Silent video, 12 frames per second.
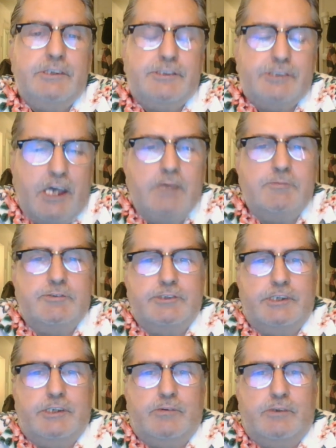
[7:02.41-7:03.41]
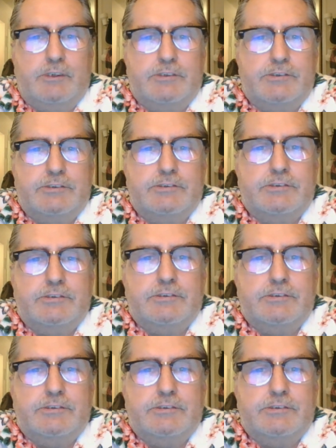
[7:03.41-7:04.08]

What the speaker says: the time sequence.